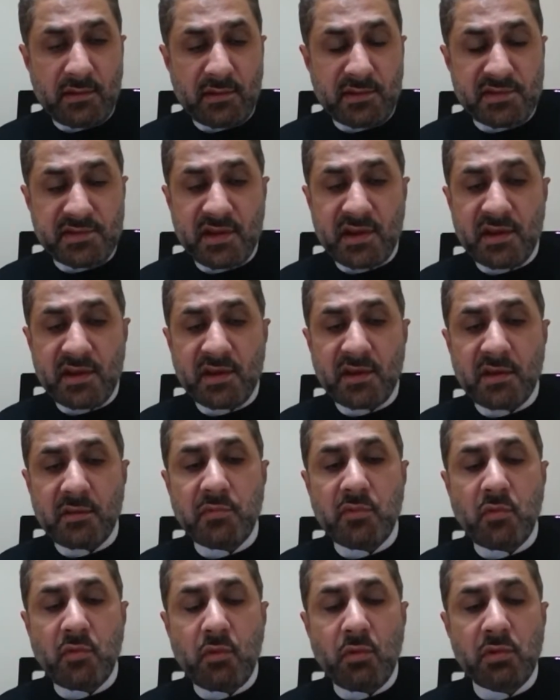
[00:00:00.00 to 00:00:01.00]

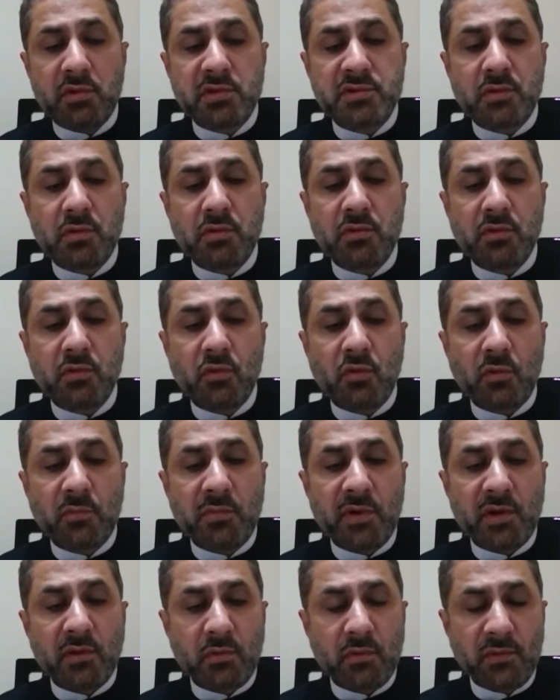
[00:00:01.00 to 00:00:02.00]
Zainab calls on to
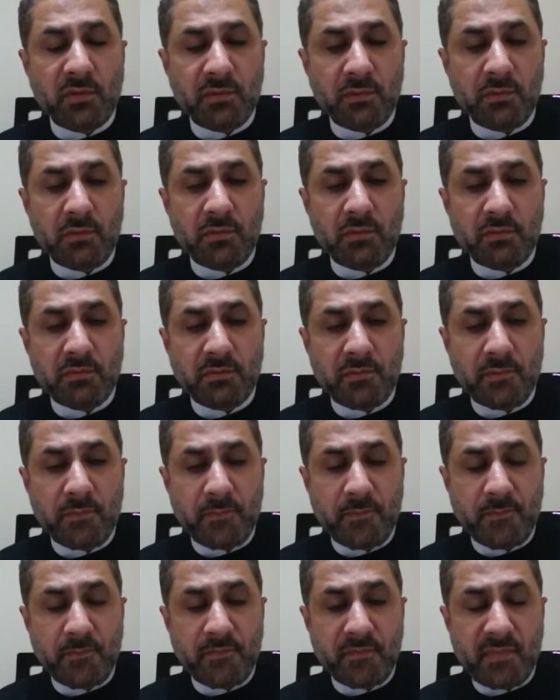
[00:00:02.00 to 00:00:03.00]
Umm Kulthum
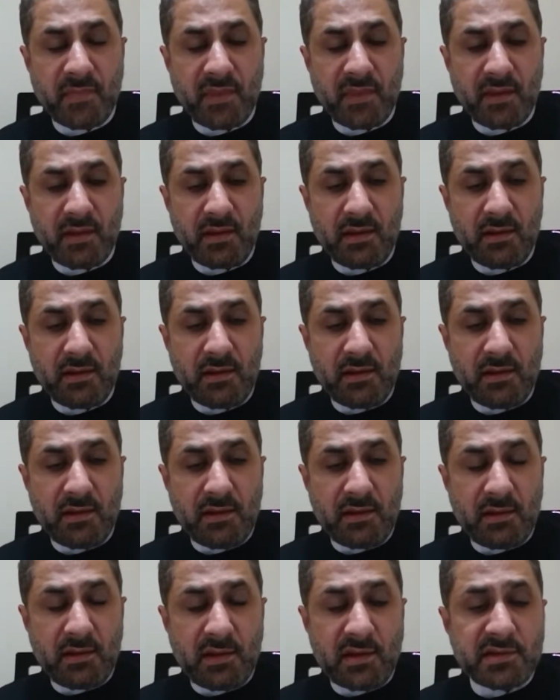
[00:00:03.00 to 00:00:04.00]

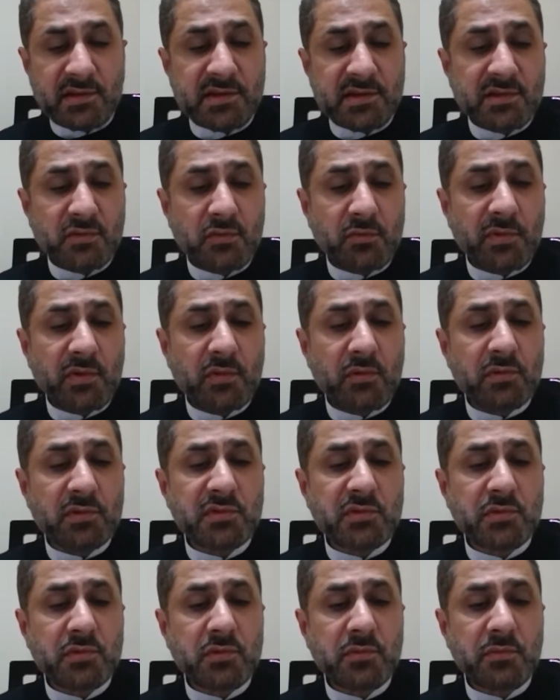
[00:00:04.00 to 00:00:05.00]
and says, Umm
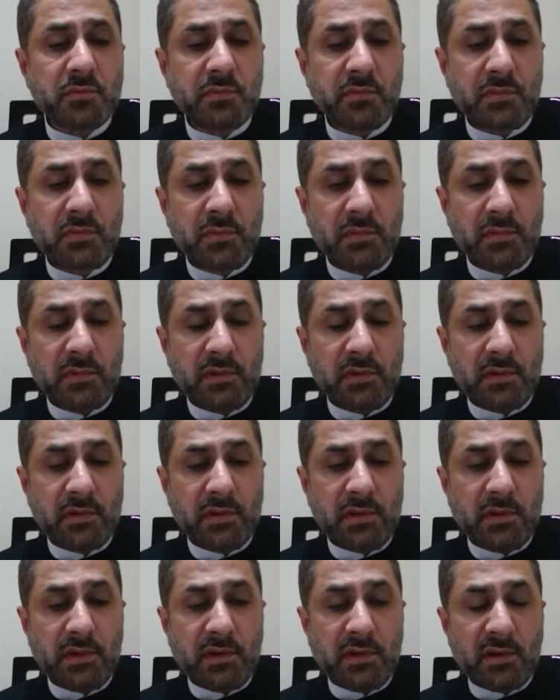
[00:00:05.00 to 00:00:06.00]
Kulthum,
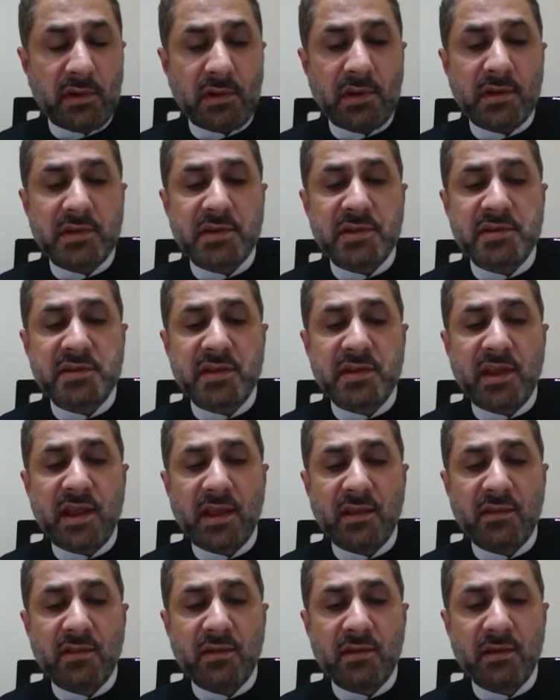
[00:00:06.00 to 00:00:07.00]
let us
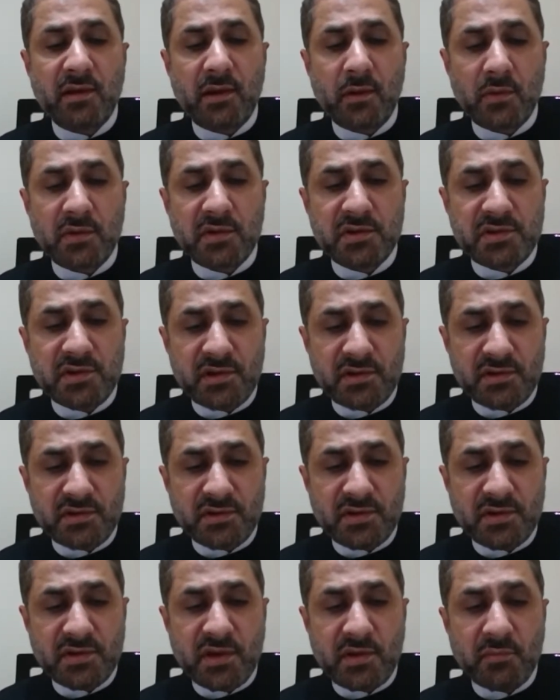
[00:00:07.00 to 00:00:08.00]
gather our
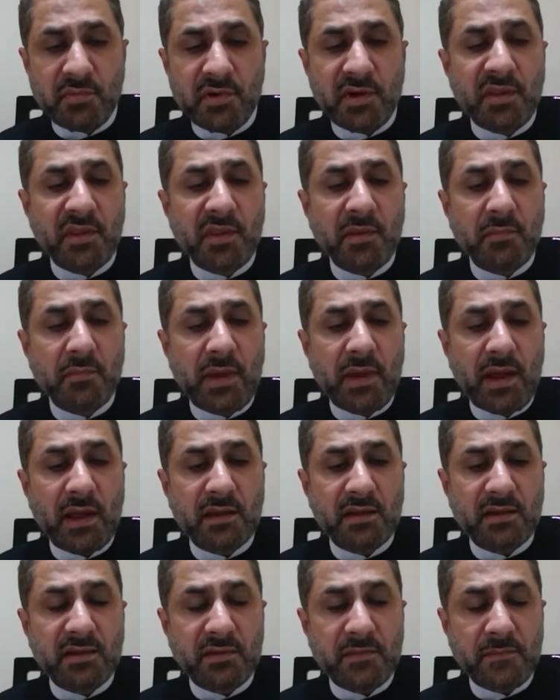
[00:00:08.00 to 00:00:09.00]
children and bring them
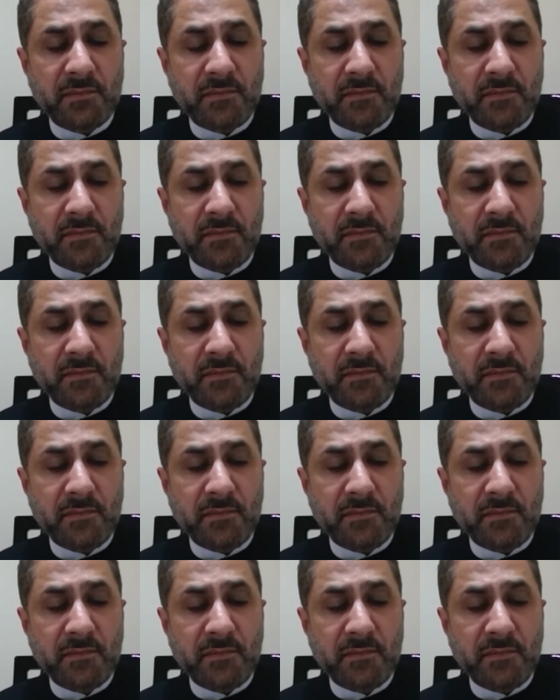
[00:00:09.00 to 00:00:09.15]
back.